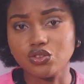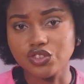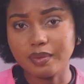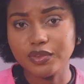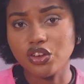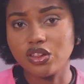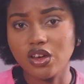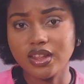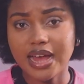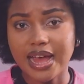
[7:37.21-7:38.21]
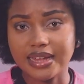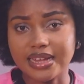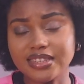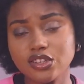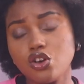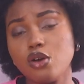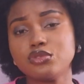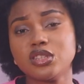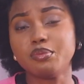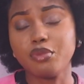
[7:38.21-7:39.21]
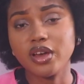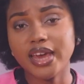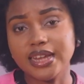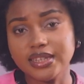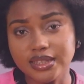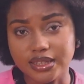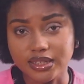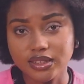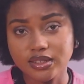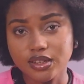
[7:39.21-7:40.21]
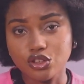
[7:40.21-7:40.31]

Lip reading: Kim Gemini, on the other hand, hasn't come to debunk anything.